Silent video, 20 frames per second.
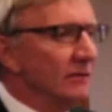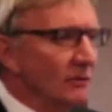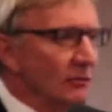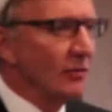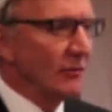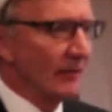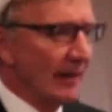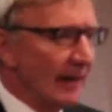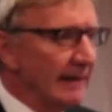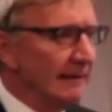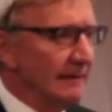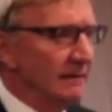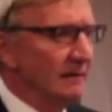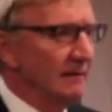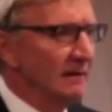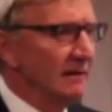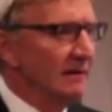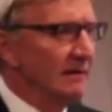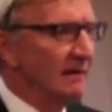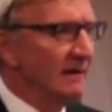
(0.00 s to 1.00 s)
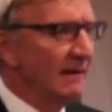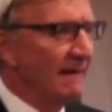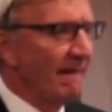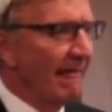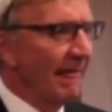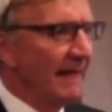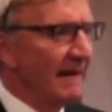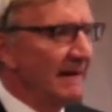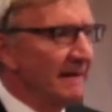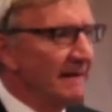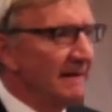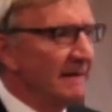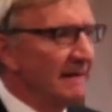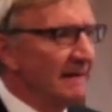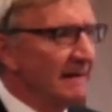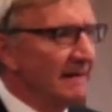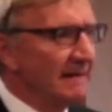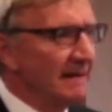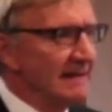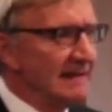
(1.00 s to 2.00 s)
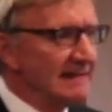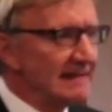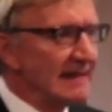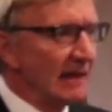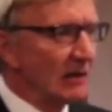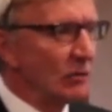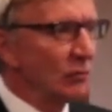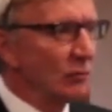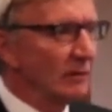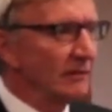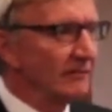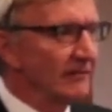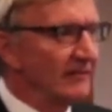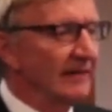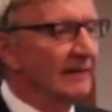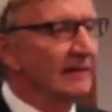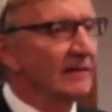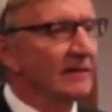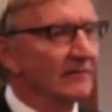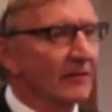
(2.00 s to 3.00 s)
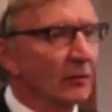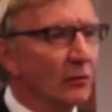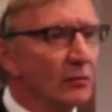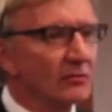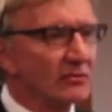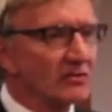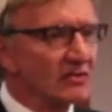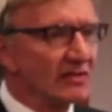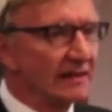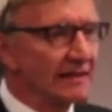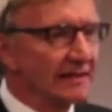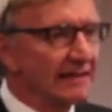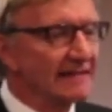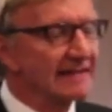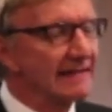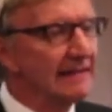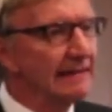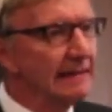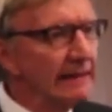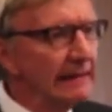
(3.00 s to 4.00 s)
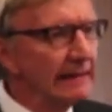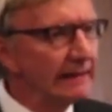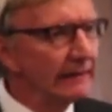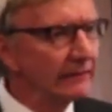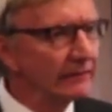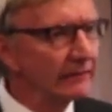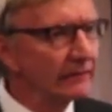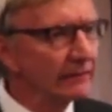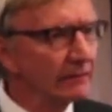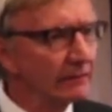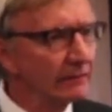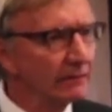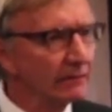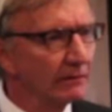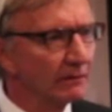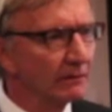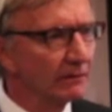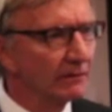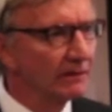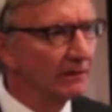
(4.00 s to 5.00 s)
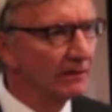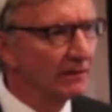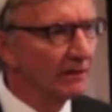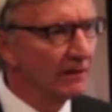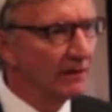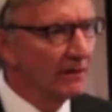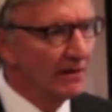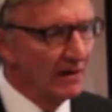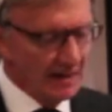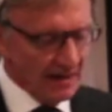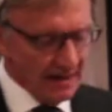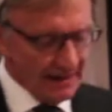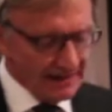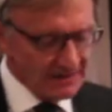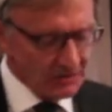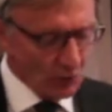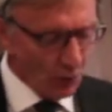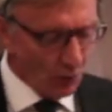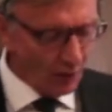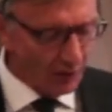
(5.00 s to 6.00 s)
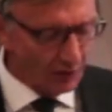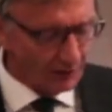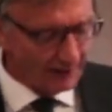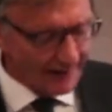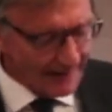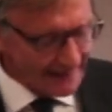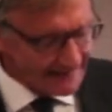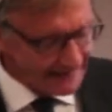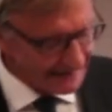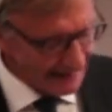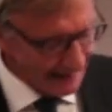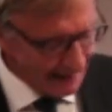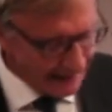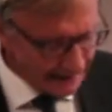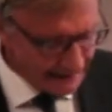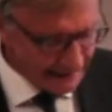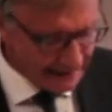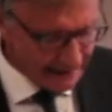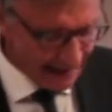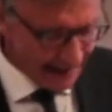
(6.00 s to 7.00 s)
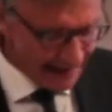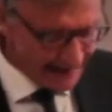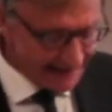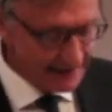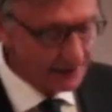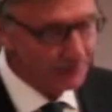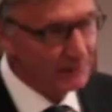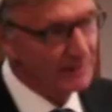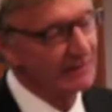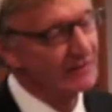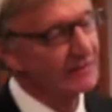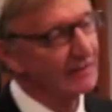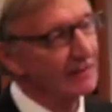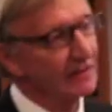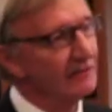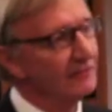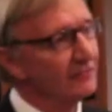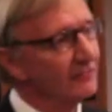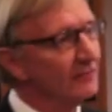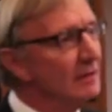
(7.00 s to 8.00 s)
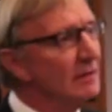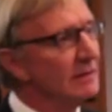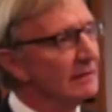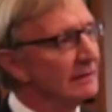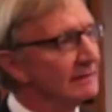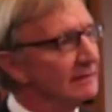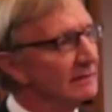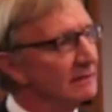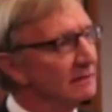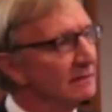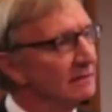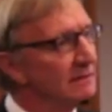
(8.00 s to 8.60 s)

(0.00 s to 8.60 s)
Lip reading: You know that. He's not going to offend the voters he thinks he needs. And so our last tactic has to be to confront.